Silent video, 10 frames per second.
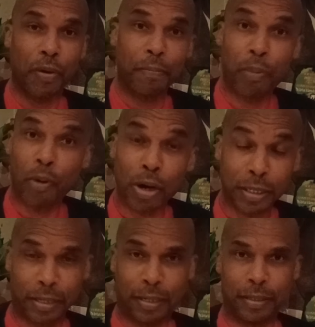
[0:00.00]

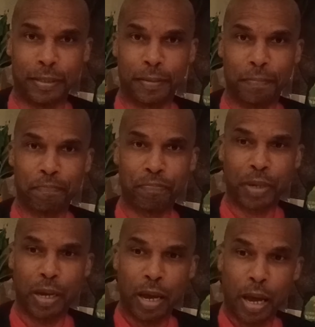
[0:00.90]
important
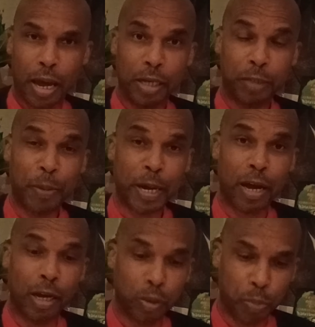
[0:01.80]
is
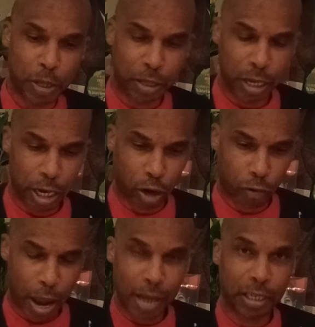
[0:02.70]
because with the
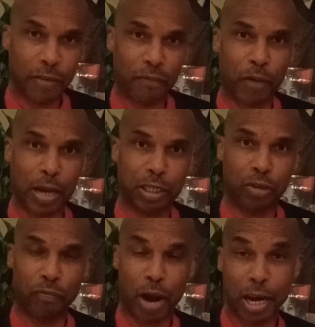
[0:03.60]
creative
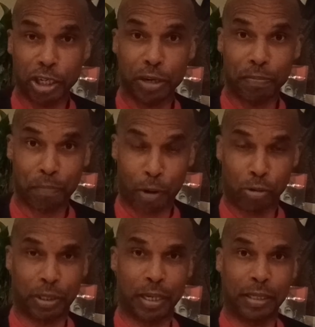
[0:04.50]
restoration
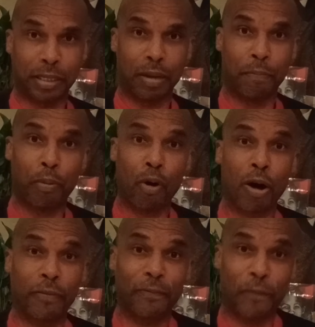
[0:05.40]
process that
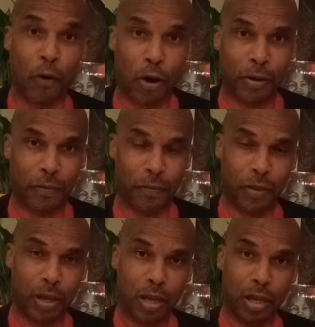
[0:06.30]
brought forth
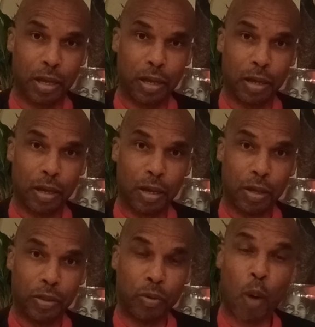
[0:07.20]

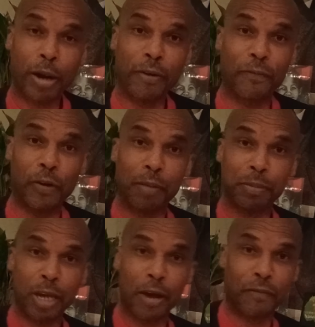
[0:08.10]
the wonderful
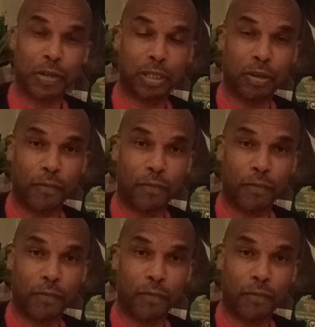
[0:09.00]
observance of